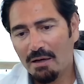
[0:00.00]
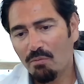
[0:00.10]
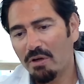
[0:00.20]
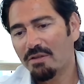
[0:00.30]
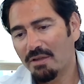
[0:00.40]

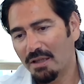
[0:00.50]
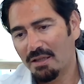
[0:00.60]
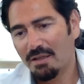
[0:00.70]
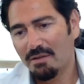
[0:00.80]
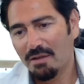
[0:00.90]
what's
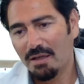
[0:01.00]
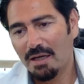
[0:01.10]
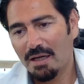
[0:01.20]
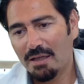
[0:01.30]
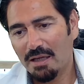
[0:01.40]
needed
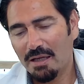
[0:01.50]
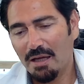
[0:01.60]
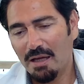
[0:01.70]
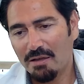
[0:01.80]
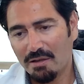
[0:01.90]

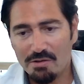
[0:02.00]
on